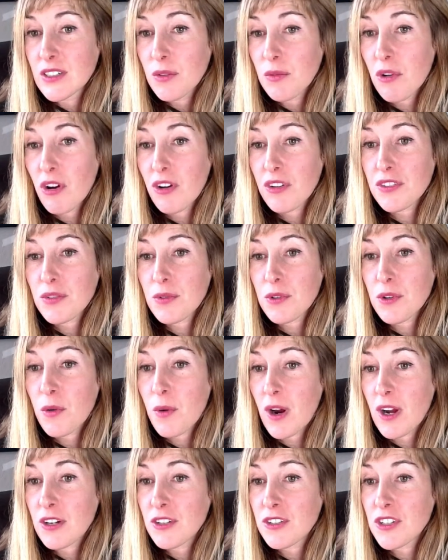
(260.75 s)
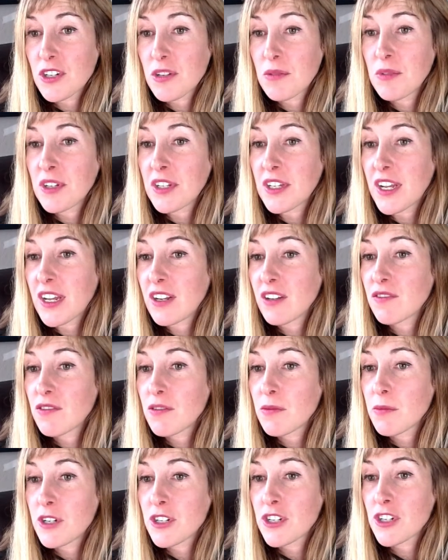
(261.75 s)
We're also required to communicate
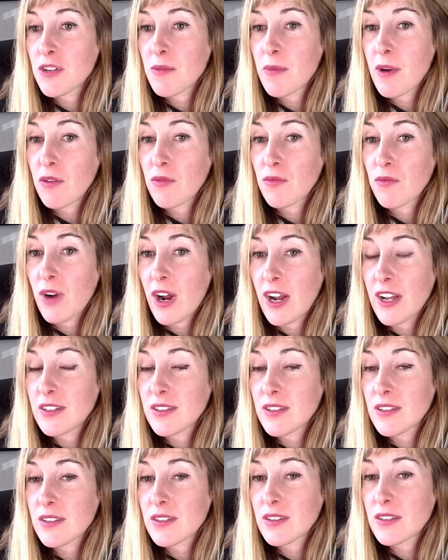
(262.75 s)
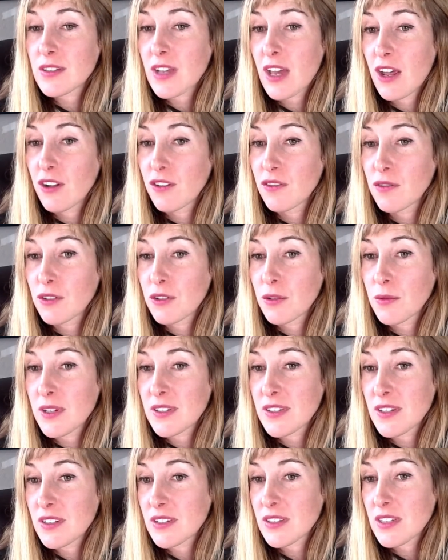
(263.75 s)
information about rights California
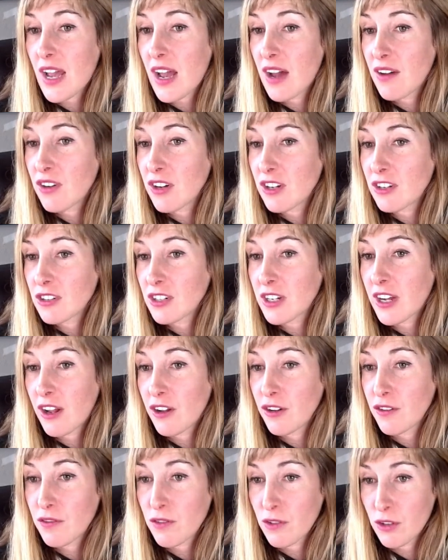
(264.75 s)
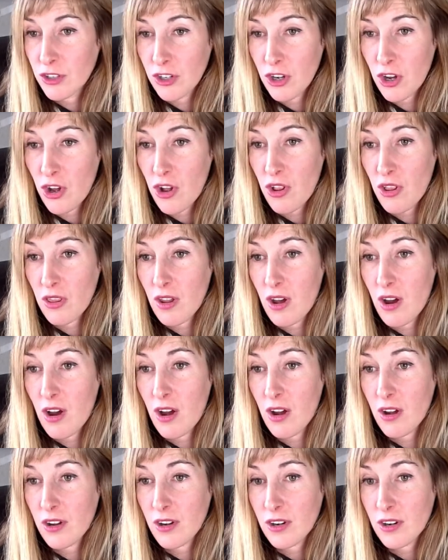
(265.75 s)
residents have under California law.